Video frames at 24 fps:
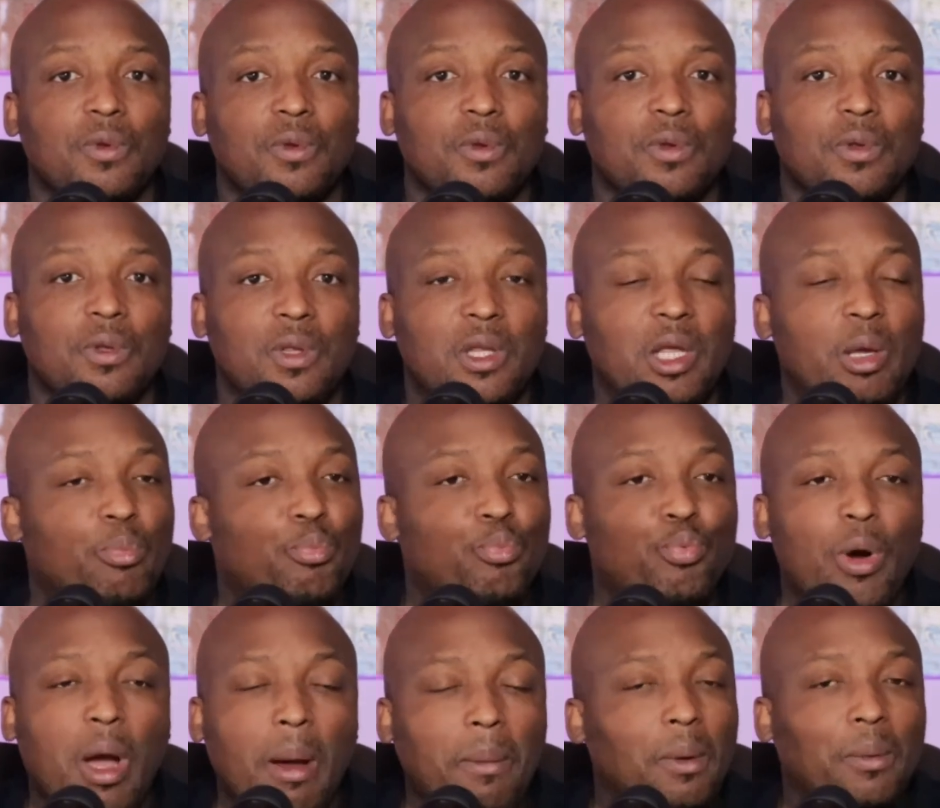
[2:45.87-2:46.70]
They
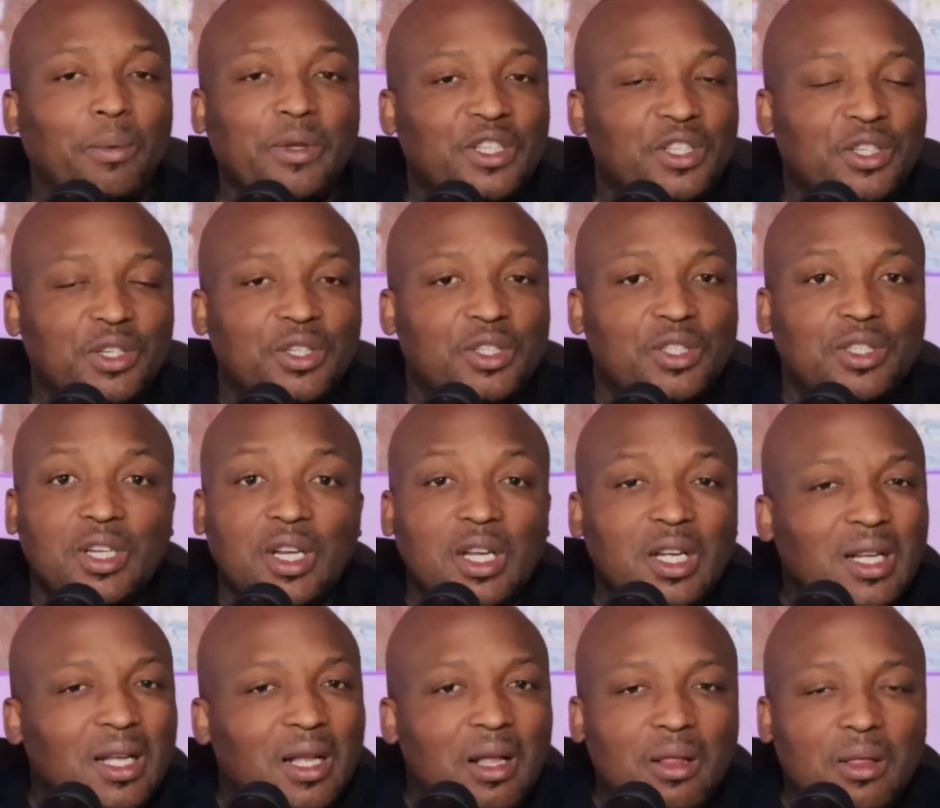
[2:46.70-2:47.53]
probably just
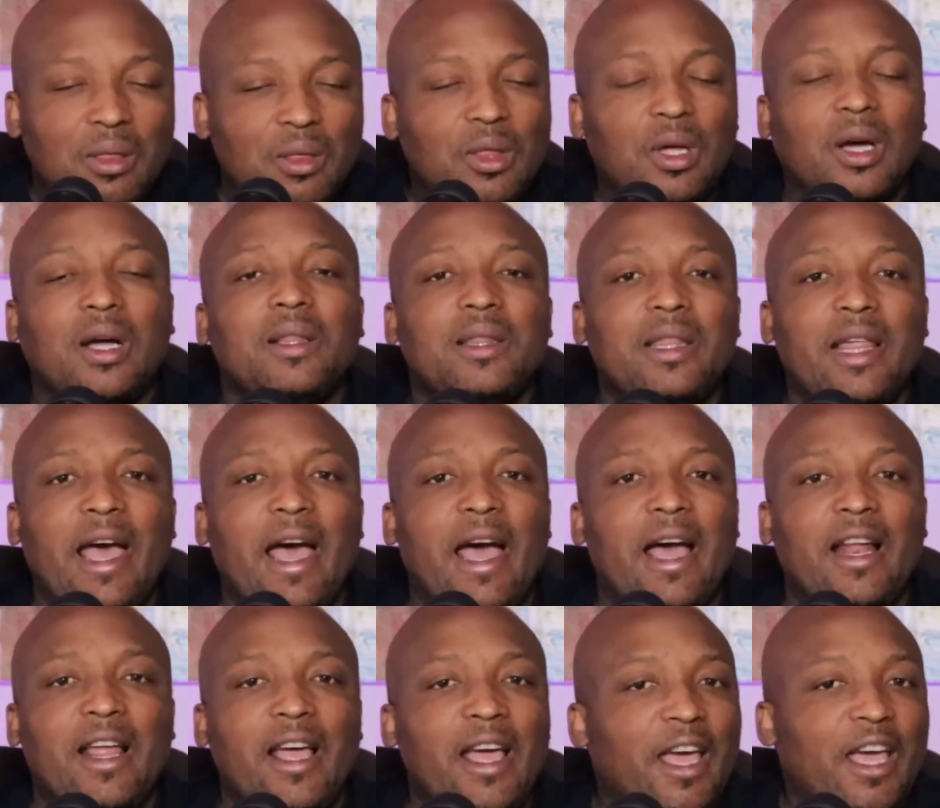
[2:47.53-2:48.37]
thought that,
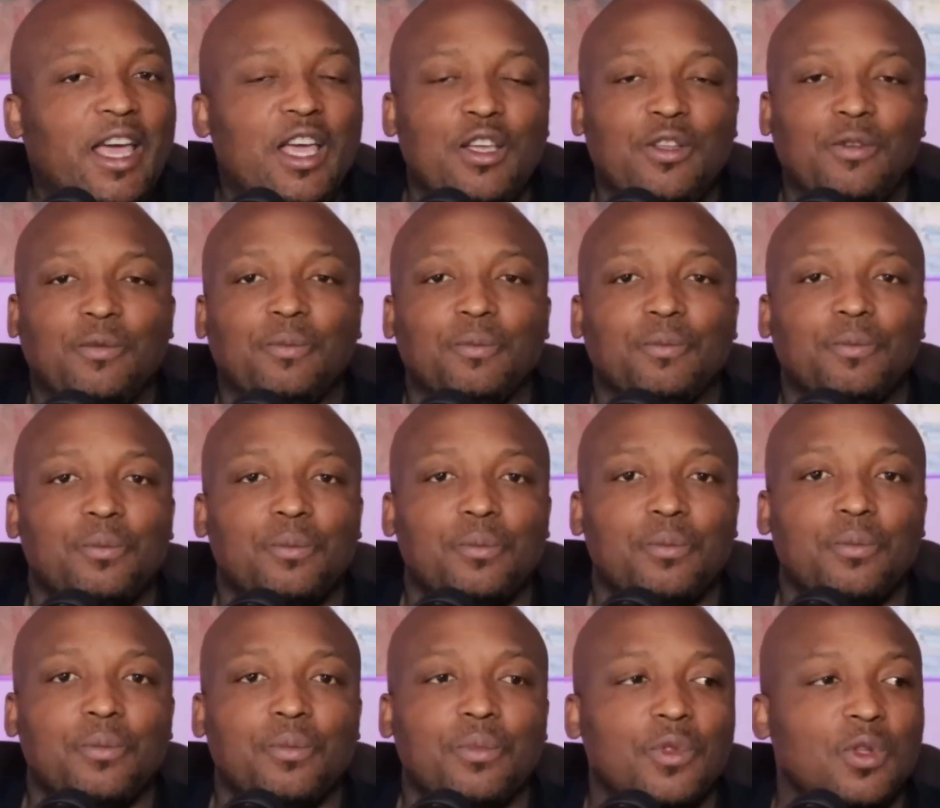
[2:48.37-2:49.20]
hey,
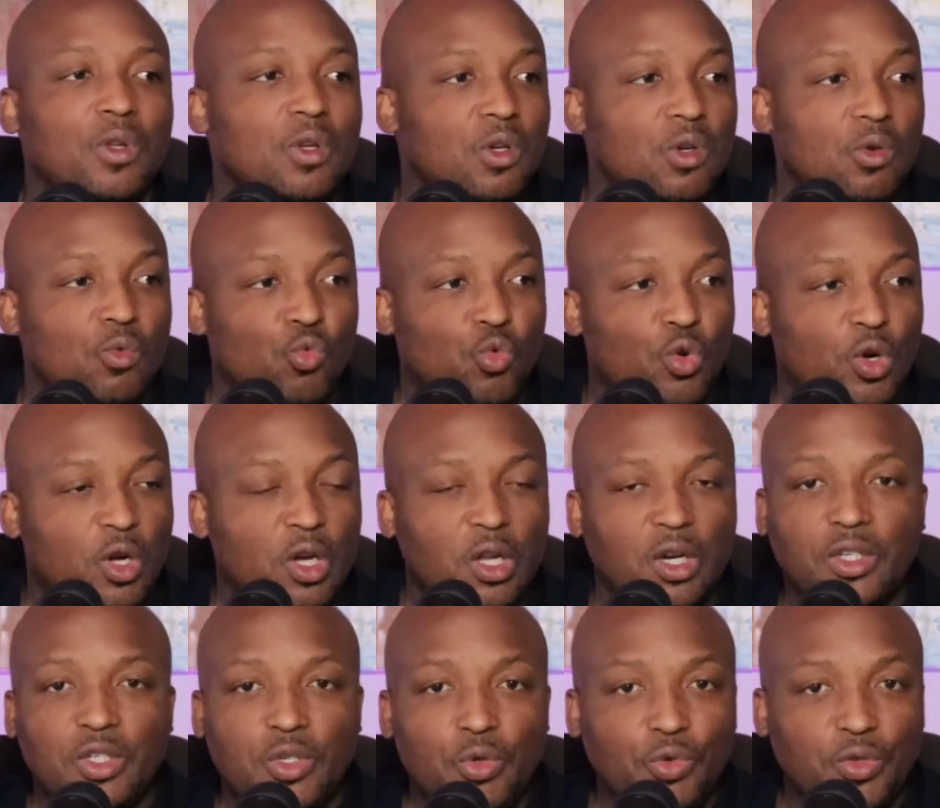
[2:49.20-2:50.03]
we're going to
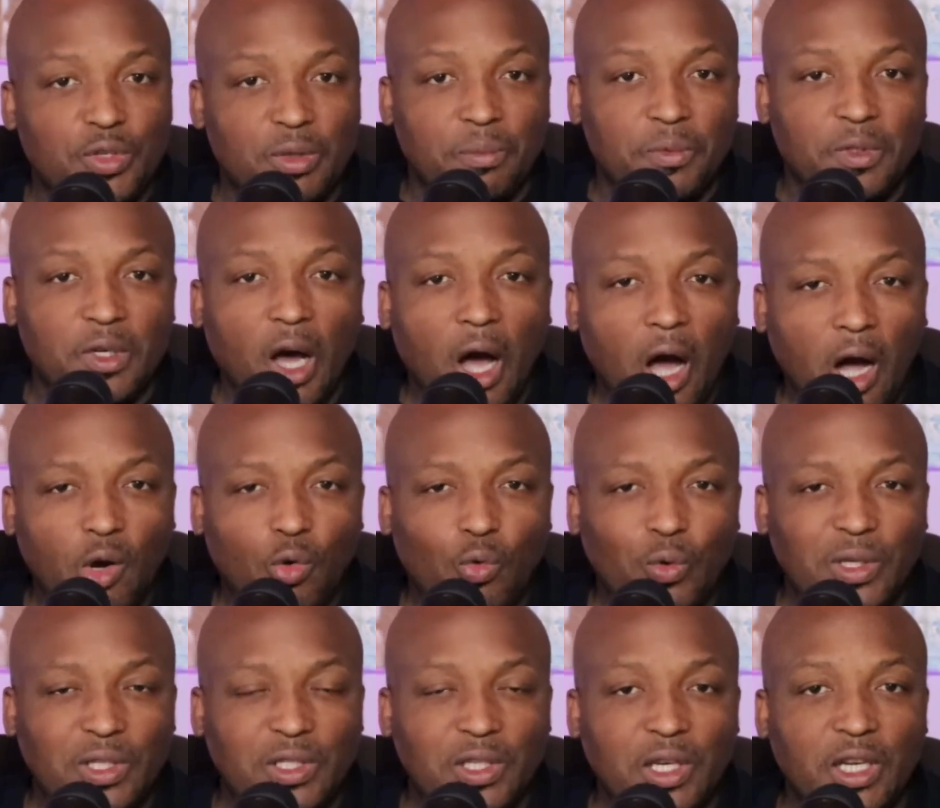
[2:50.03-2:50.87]
do some dog
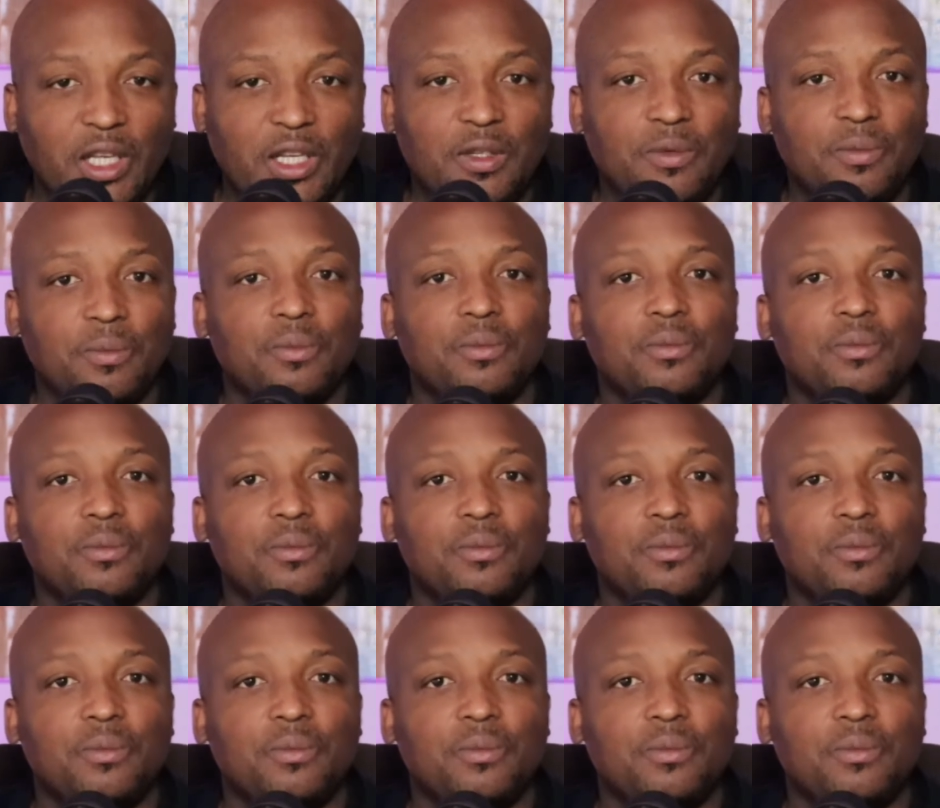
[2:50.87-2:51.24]
whistling.